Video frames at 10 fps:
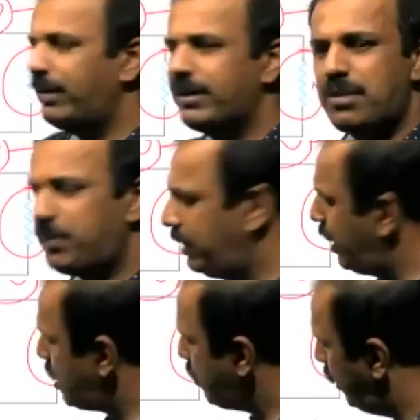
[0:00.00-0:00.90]
with something,
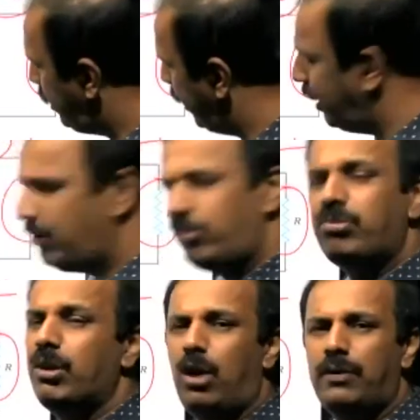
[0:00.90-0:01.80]
that's why you taken
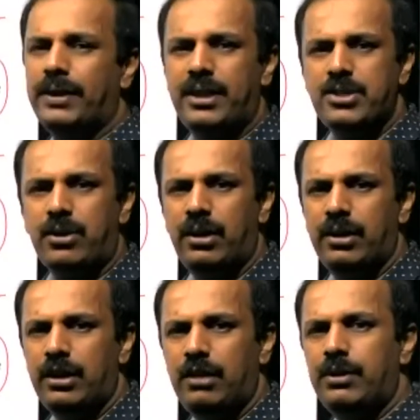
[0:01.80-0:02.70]
lower, that's all.
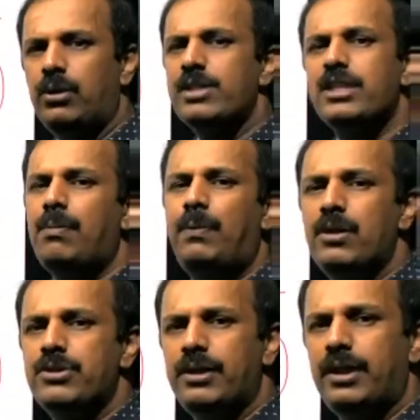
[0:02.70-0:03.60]
If it goes up
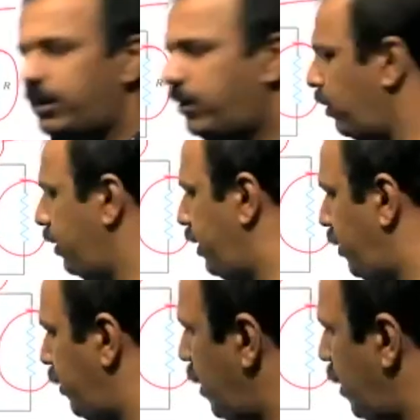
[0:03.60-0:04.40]
also, nothing wrong in that.